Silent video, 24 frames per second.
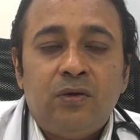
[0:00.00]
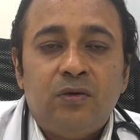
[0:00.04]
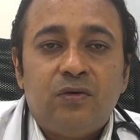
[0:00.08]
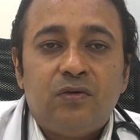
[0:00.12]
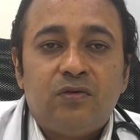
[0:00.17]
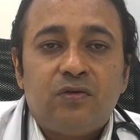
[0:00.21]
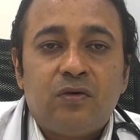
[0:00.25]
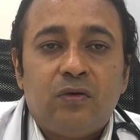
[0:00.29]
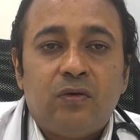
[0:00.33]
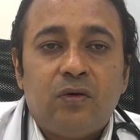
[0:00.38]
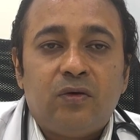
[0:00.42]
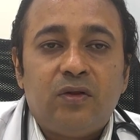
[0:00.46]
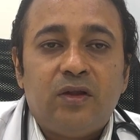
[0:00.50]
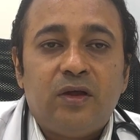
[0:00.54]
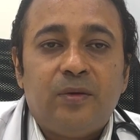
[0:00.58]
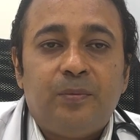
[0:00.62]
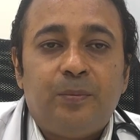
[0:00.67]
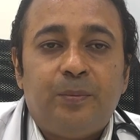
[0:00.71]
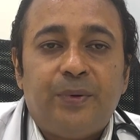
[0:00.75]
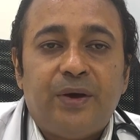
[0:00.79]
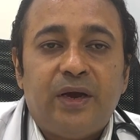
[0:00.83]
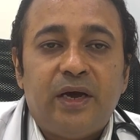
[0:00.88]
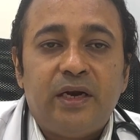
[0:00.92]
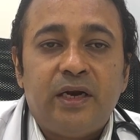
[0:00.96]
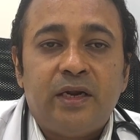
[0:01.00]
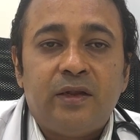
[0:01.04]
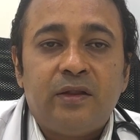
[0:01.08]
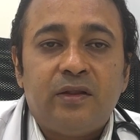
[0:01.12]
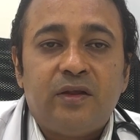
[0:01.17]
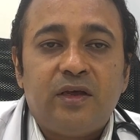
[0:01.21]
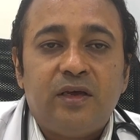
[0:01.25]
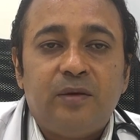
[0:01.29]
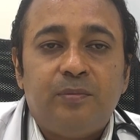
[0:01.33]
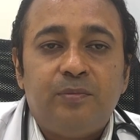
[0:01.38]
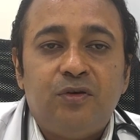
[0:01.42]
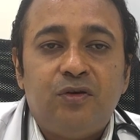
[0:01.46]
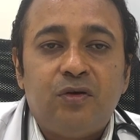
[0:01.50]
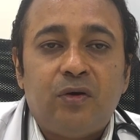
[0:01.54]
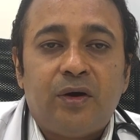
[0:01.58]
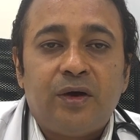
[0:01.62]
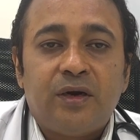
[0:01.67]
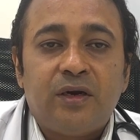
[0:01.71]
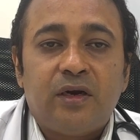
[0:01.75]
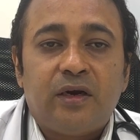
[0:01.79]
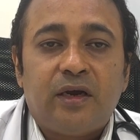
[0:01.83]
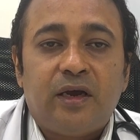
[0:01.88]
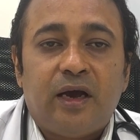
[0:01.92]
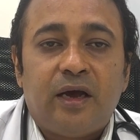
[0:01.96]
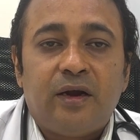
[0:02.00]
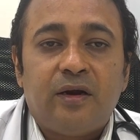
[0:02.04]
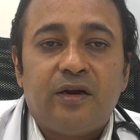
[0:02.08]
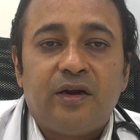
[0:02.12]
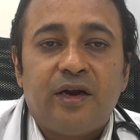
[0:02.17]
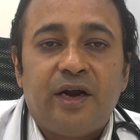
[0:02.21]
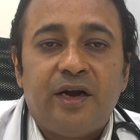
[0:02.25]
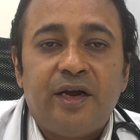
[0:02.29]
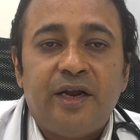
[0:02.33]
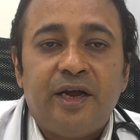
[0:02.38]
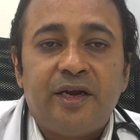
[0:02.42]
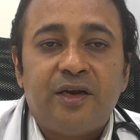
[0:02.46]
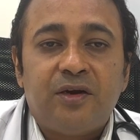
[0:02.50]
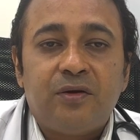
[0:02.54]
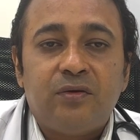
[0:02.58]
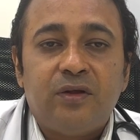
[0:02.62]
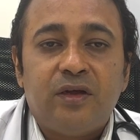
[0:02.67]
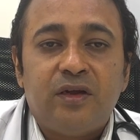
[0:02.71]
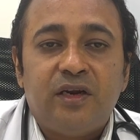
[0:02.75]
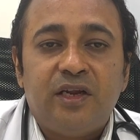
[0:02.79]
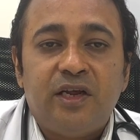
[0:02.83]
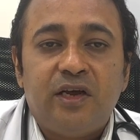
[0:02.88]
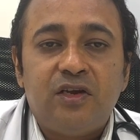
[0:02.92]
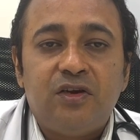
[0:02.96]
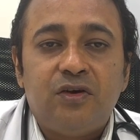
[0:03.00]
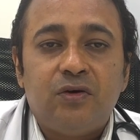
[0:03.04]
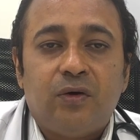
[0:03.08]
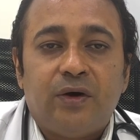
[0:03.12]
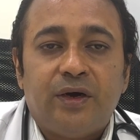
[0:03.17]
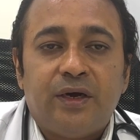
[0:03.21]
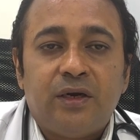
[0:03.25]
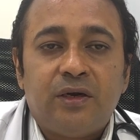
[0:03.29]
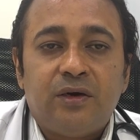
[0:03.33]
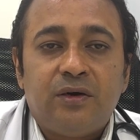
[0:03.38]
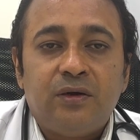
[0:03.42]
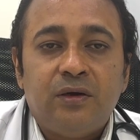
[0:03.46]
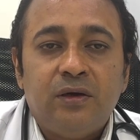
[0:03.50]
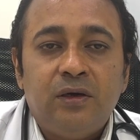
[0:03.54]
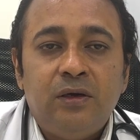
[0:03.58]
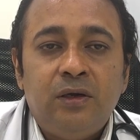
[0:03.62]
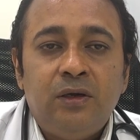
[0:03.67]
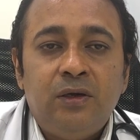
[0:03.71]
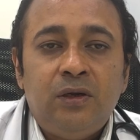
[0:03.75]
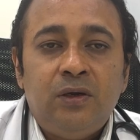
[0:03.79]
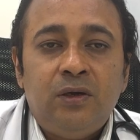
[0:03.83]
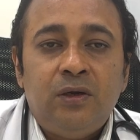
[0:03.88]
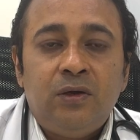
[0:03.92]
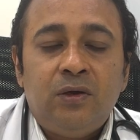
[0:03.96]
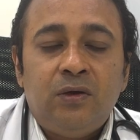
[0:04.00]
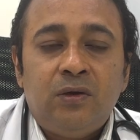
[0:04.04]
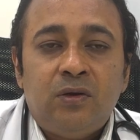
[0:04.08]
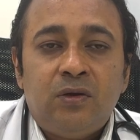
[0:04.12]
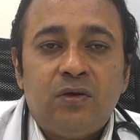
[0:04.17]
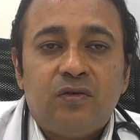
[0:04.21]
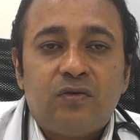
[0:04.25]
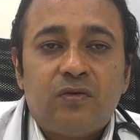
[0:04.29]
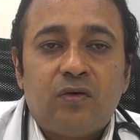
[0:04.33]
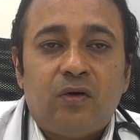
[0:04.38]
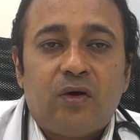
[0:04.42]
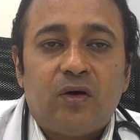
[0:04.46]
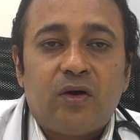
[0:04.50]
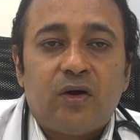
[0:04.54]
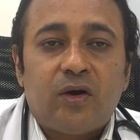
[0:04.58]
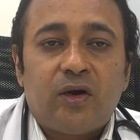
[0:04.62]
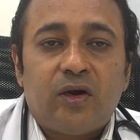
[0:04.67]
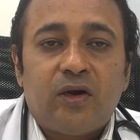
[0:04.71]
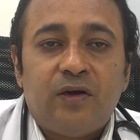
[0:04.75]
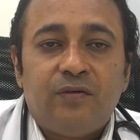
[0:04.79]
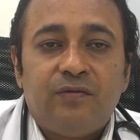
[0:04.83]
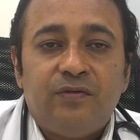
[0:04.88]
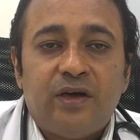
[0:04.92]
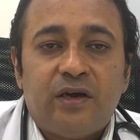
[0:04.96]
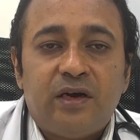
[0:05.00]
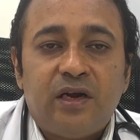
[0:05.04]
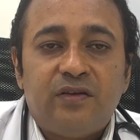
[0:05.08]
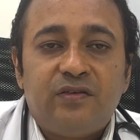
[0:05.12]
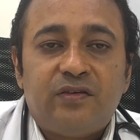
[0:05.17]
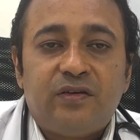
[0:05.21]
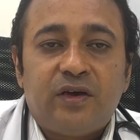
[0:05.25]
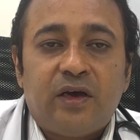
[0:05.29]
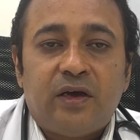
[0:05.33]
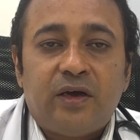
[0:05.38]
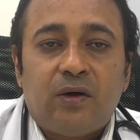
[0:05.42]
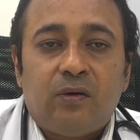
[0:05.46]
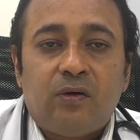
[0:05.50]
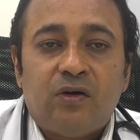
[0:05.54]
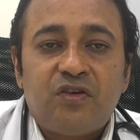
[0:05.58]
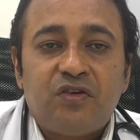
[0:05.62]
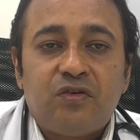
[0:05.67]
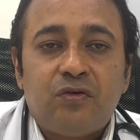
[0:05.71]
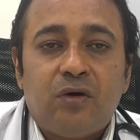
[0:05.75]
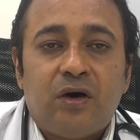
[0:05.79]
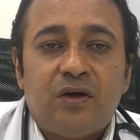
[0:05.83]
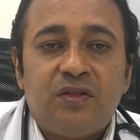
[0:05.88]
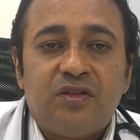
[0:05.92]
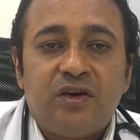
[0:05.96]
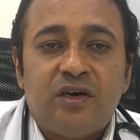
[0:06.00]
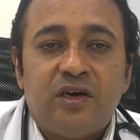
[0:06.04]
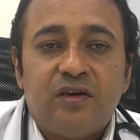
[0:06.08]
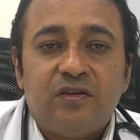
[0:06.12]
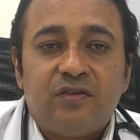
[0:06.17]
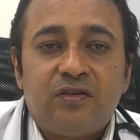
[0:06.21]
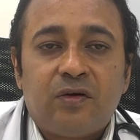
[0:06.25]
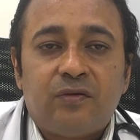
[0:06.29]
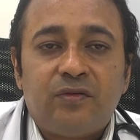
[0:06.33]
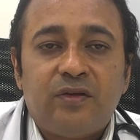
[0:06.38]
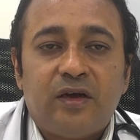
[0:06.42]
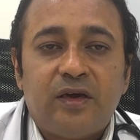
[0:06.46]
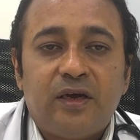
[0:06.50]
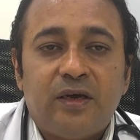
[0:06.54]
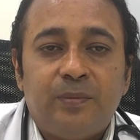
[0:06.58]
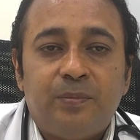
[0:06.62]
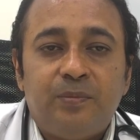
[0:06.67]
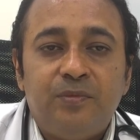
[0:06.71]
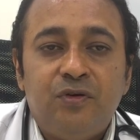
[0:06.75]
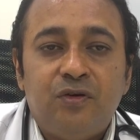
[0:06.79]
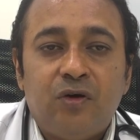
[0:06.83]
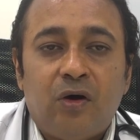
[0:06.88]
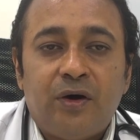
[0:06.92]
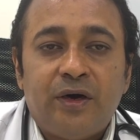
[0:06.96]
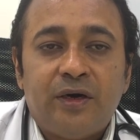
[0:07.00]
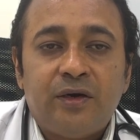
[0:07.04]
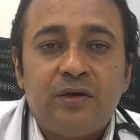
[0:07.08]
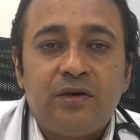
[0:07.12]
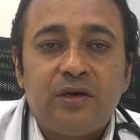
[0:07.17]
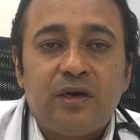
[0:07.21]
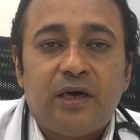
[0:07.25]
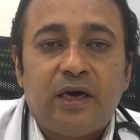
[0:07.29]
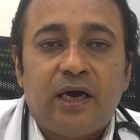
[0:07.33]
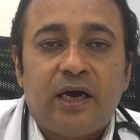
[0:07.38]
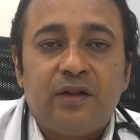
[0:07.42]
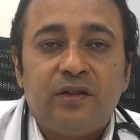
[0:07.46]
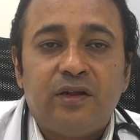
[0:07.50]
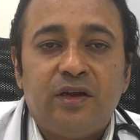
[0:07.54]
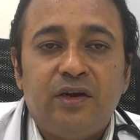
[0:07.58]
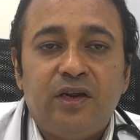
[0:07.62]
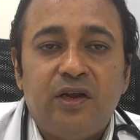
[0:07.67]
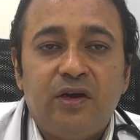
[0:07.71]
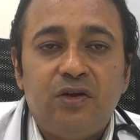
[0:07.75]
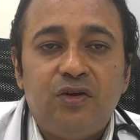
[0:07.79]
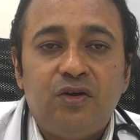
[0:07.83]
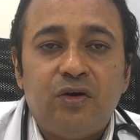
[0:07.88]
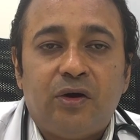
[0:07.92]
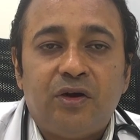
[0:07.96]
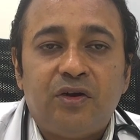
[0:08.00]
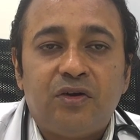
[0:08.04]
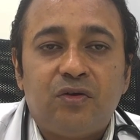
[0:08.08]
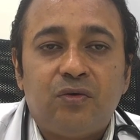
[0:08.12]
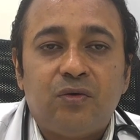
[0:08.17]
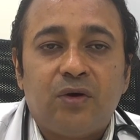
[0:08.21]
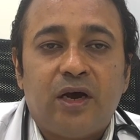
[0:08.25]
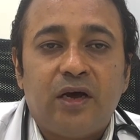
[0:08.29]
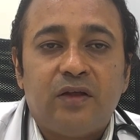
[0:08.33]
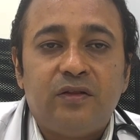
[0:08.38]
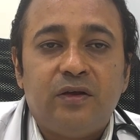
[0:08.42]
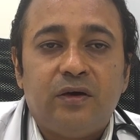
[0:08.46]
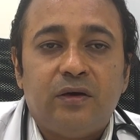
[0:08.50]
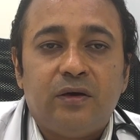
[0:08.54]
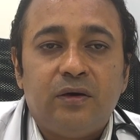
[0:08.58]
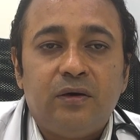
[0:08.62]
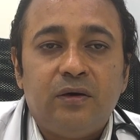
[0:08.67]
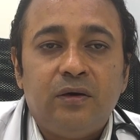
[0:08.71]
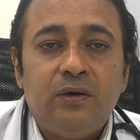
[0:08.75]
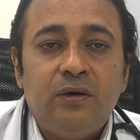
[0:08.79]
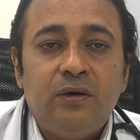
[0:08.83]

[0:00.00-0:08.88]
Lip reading: So the pain in the hip joint can radiate to the knee joint. So if there is osteoarthritis of the hip joint and the knee joint together,